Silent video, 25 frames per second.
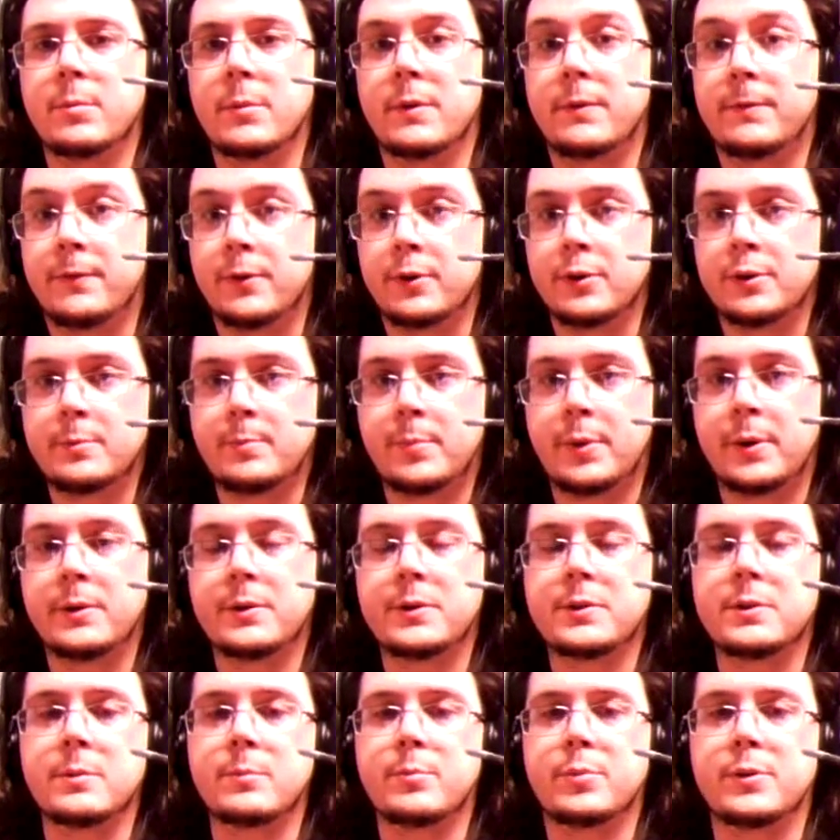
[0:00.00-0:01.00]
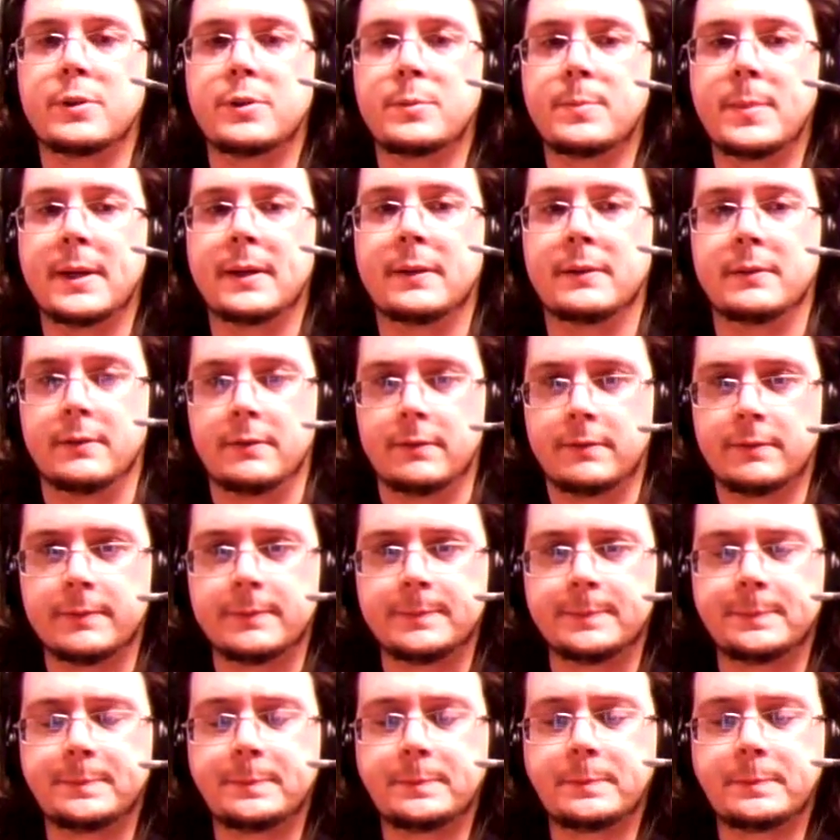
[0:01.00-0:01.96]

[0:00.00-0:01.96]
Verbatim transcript: from the first-person perspective.